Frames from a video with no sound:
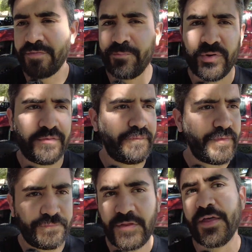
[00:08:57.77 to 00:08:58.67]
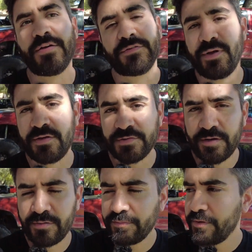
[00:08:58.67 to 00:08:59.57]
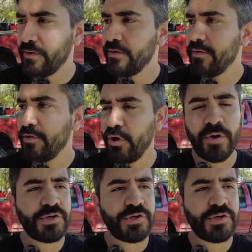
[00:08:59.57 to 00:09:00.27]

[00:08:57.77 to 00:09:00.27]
I've put 50,000 miles on them. No